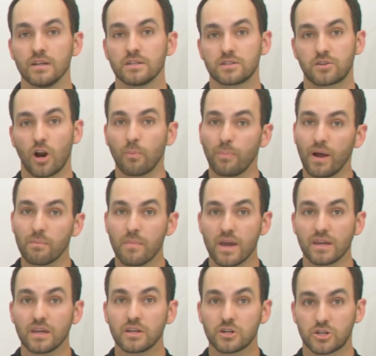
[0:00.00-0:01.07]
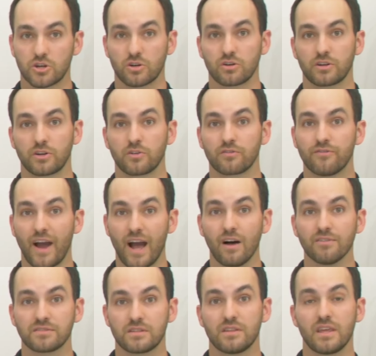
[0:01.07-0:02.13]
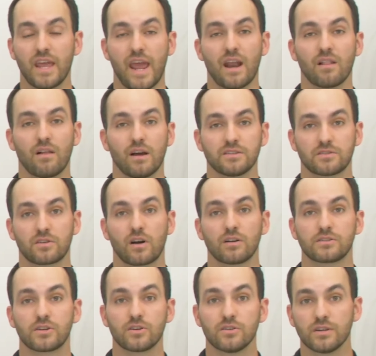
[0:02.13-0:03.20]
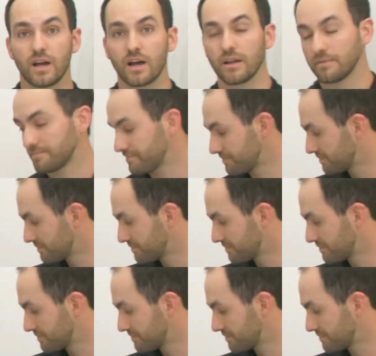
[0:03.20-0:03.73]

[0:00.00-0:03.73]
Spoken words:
Start by making sure your valves to the analyzer are turned on.